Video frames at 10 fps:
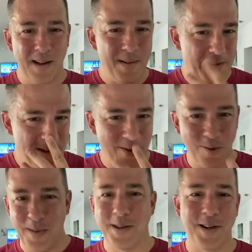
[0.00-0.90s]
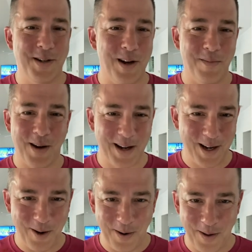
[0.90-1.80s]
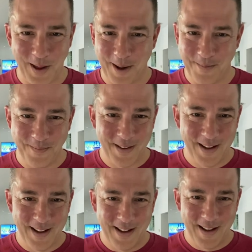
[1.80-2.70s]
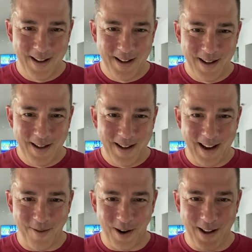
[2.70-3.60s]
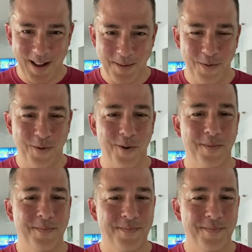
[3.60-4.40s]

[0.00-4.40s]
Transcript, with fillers: That's another message too. I'm not going to go into that. I've already done that before.